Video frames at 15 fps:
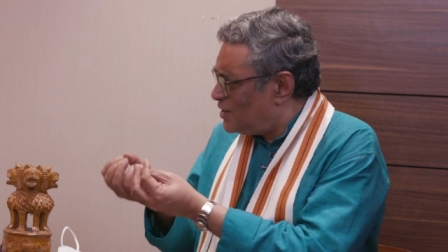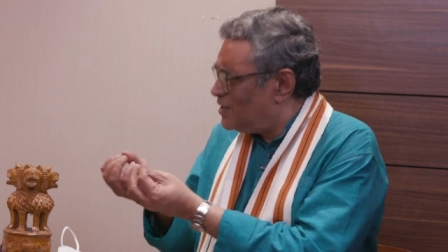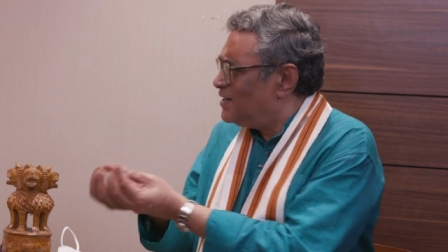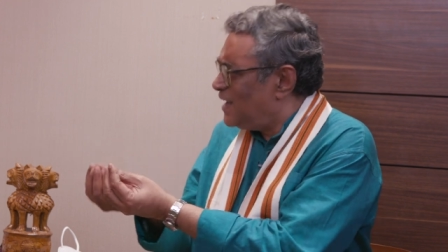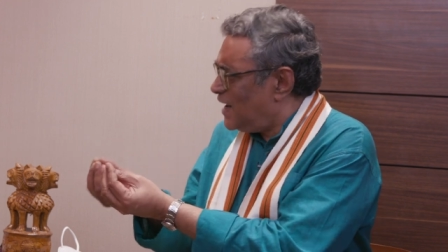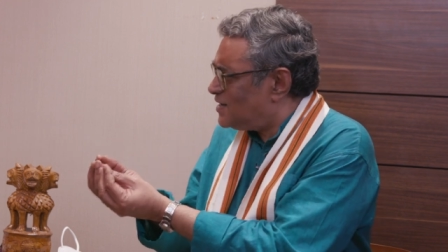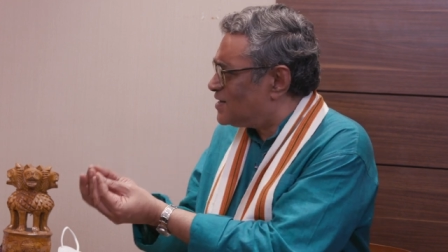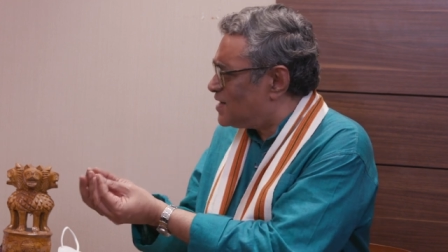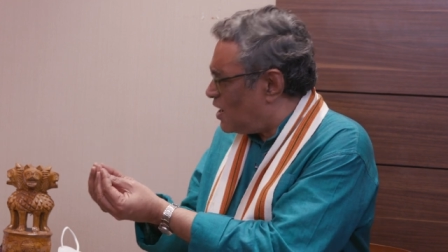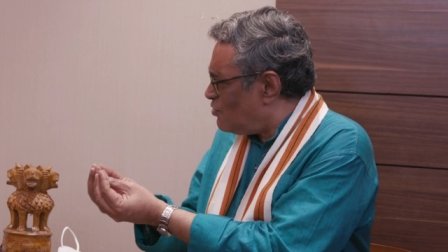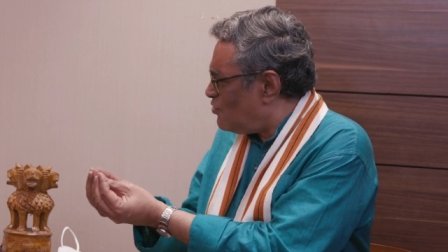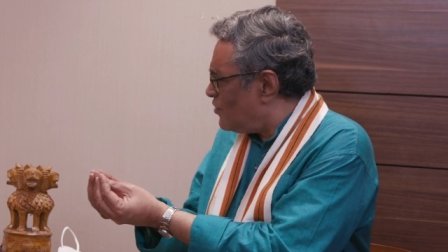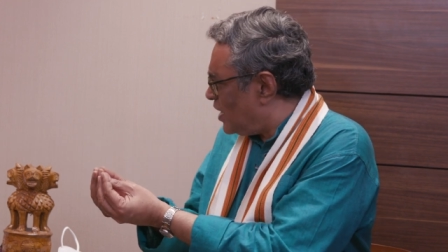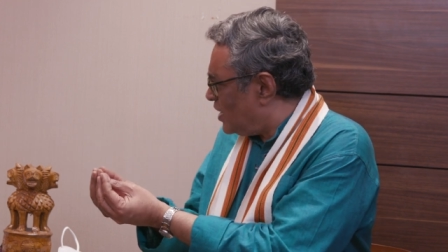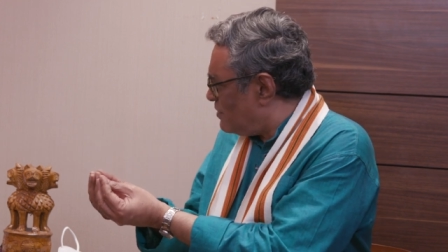they
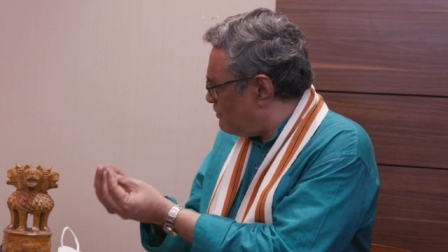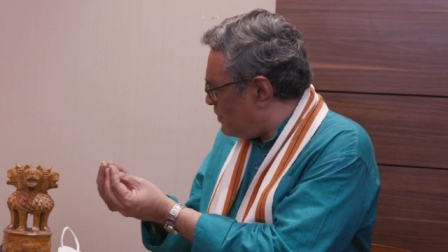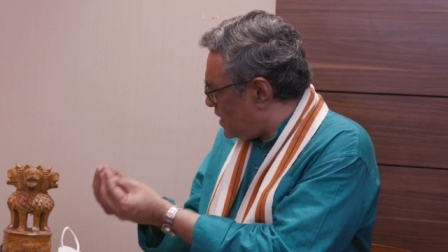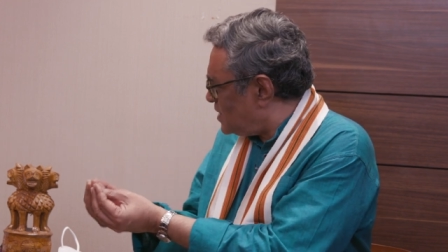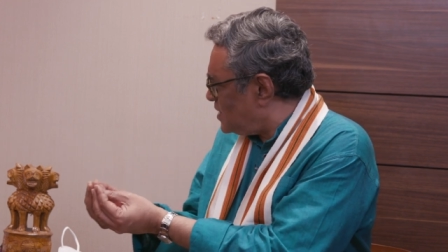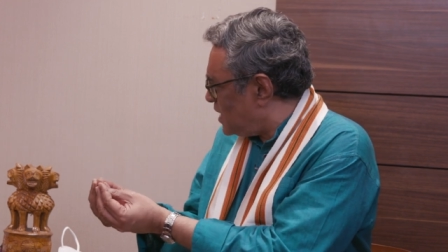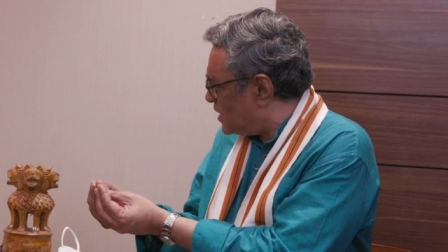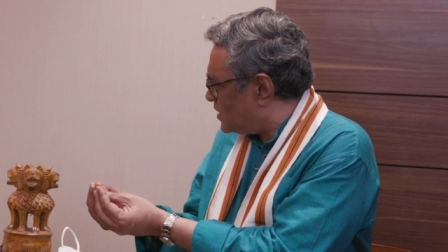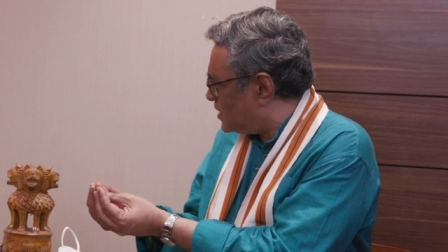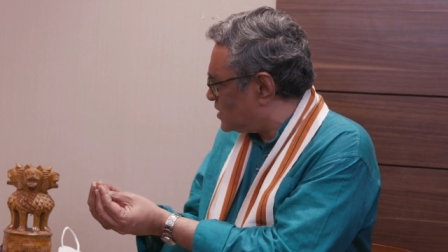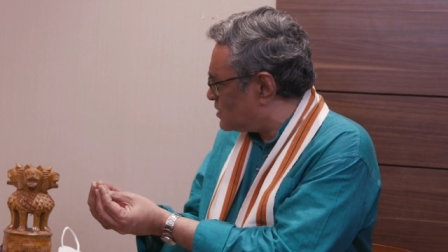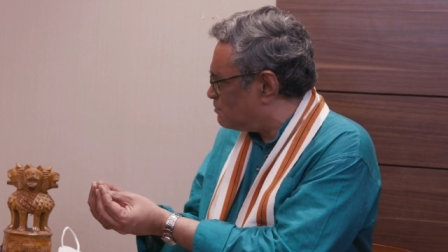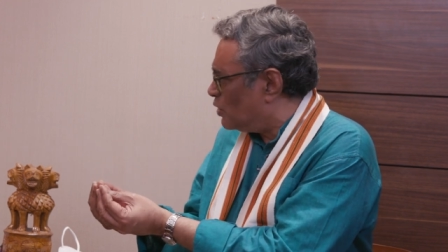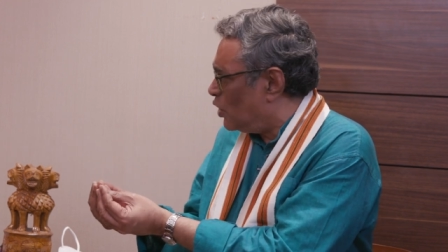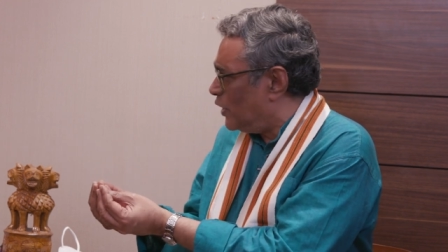sound rather petty at
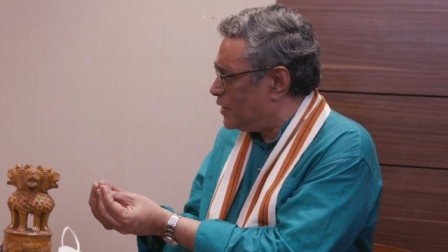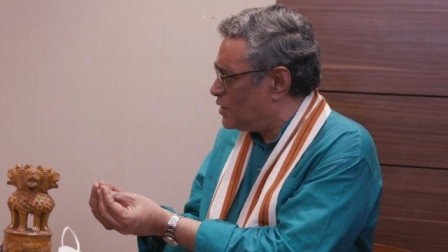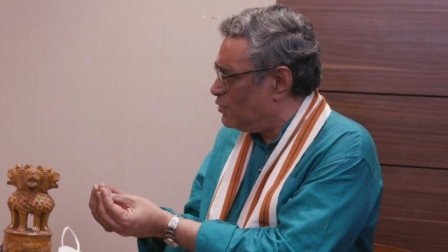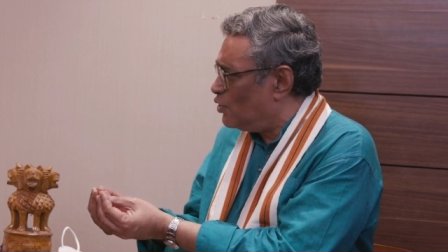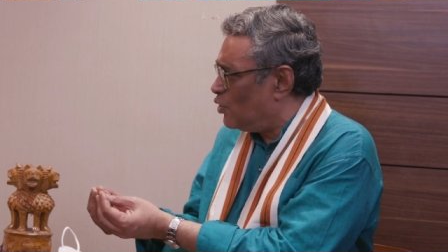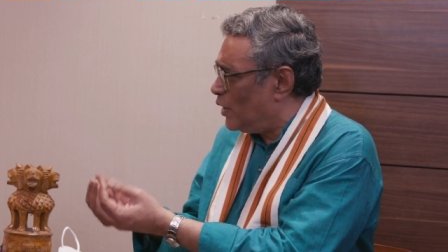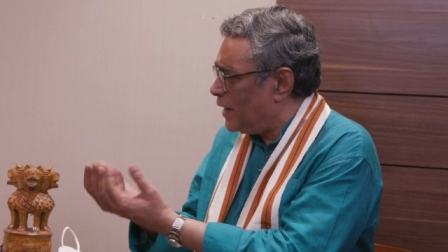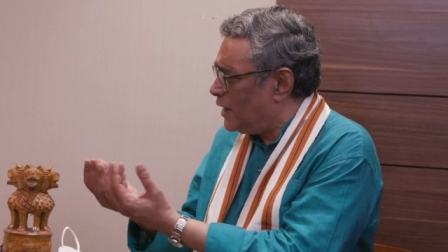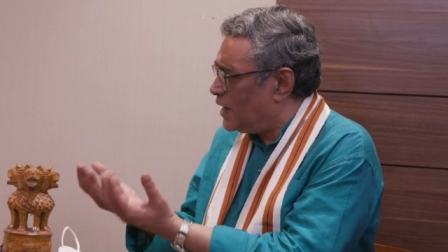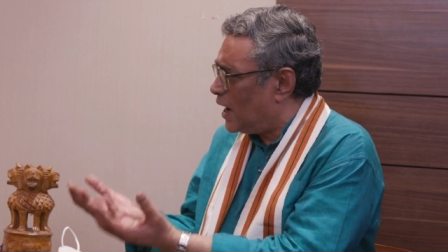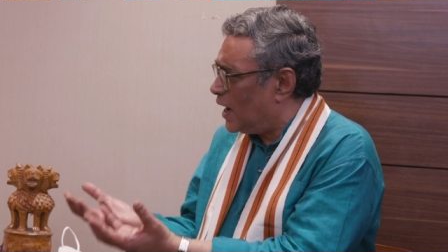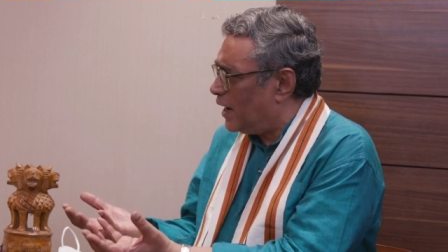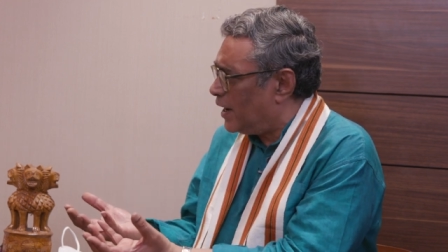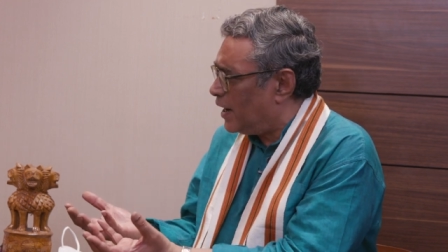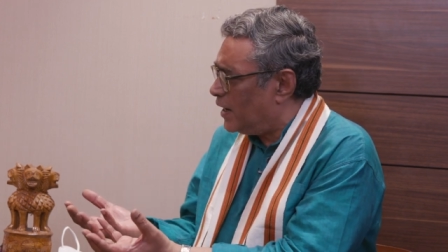this point, you know, in
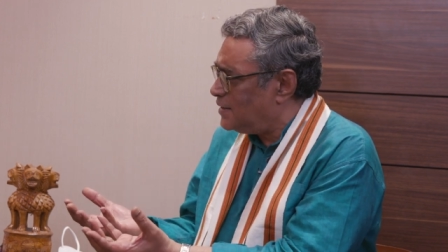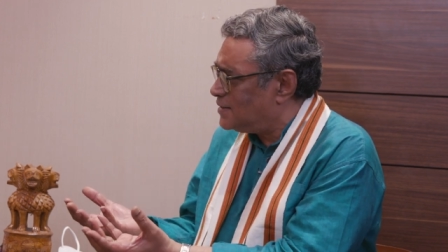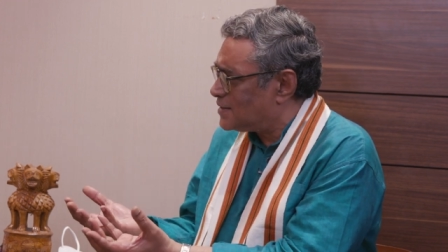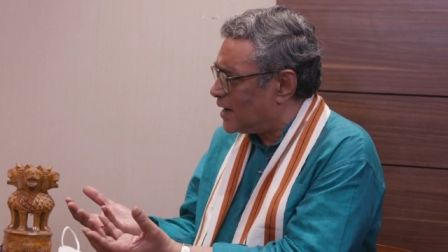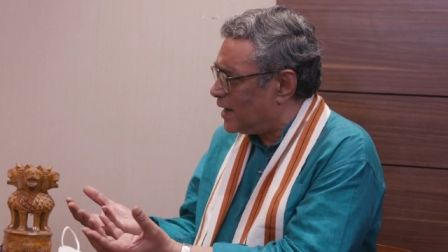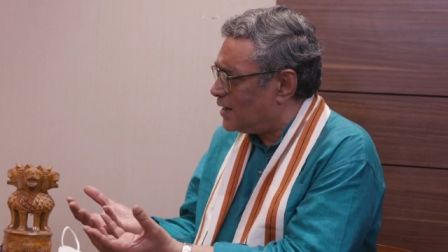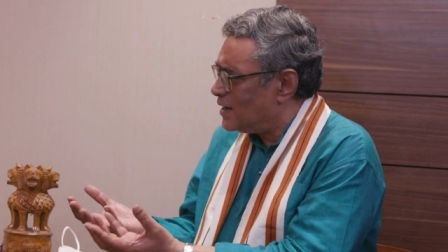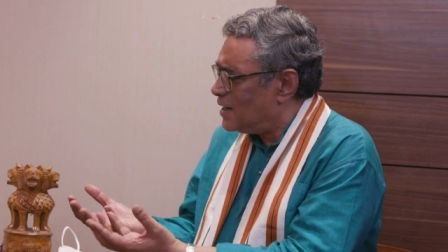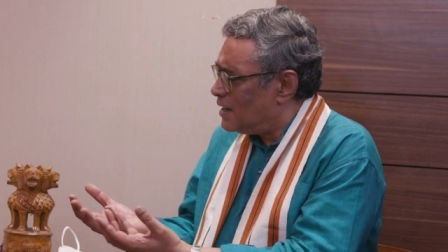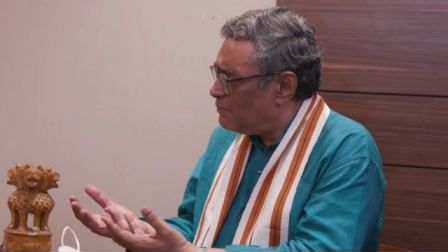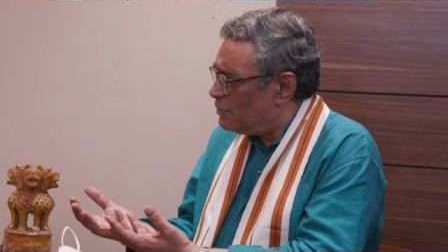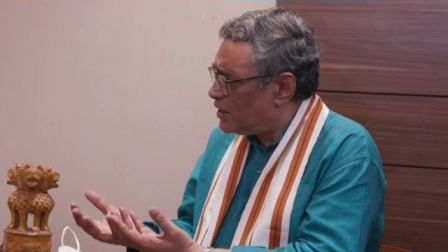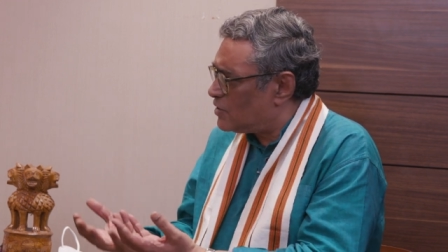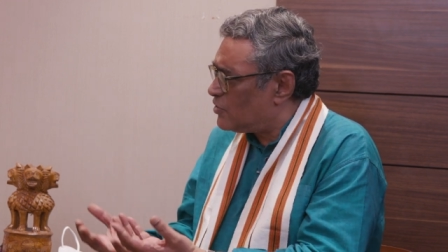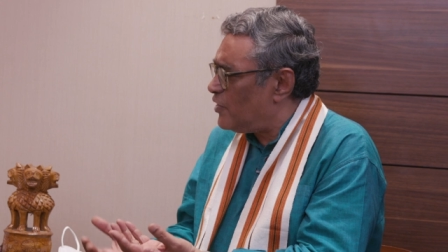hindsight,
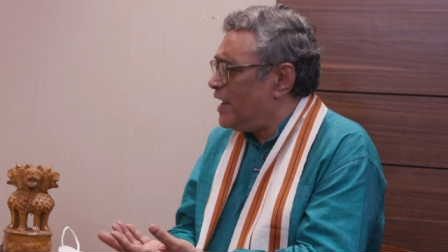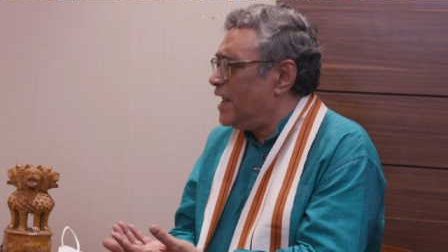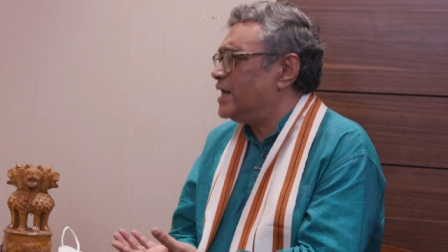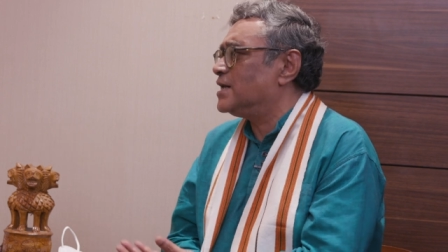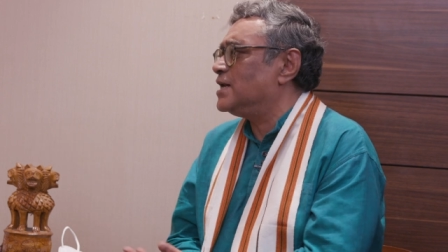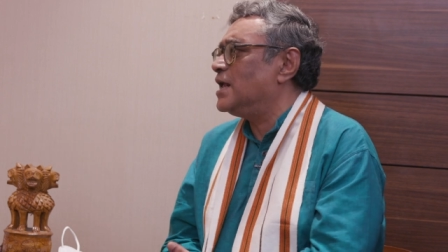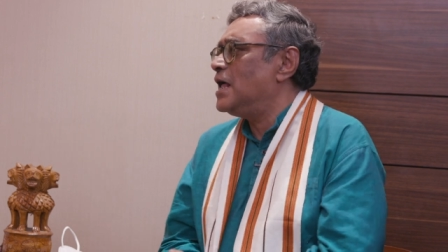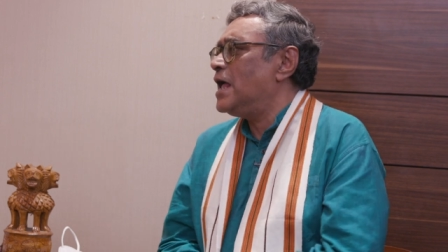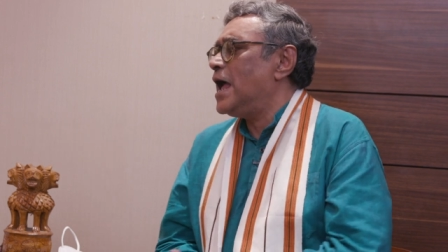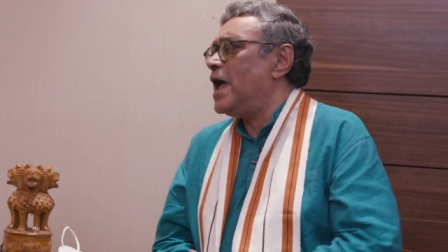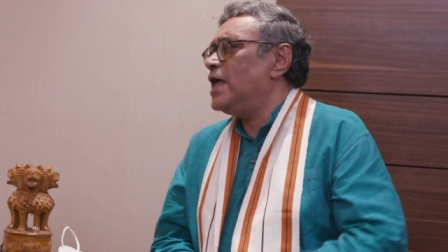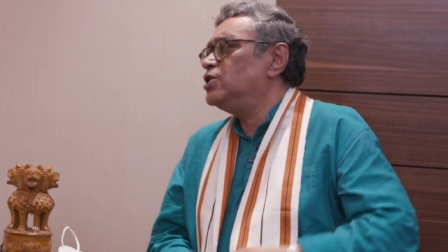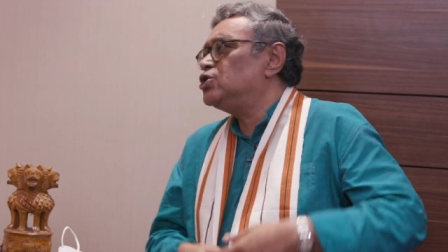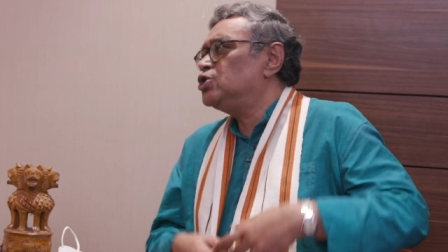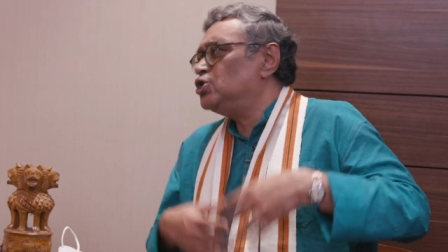but it created.
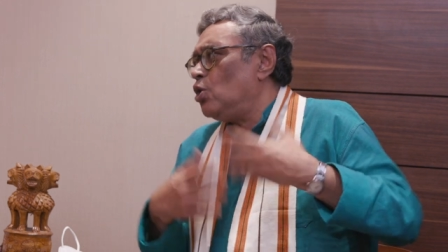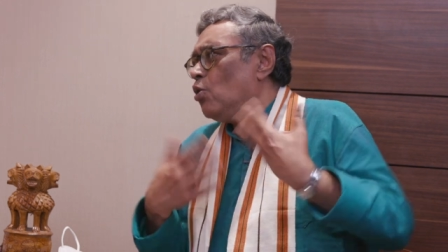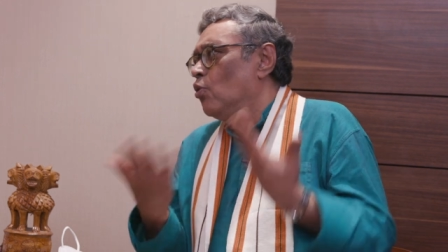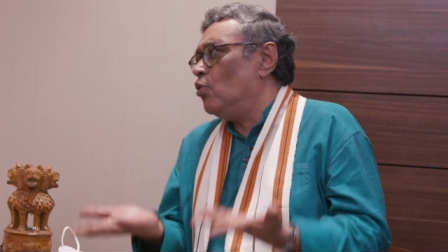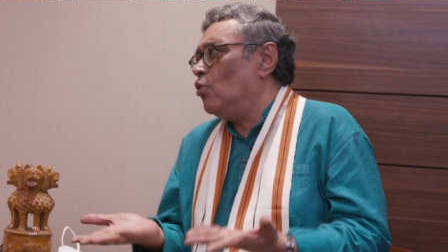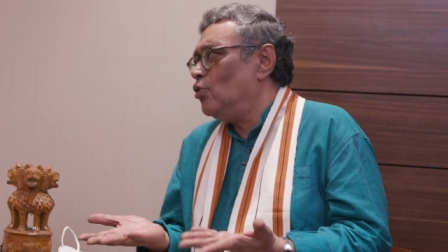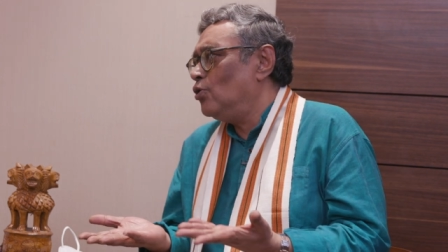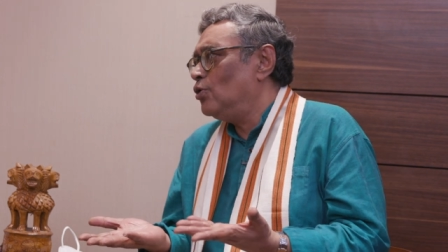And so,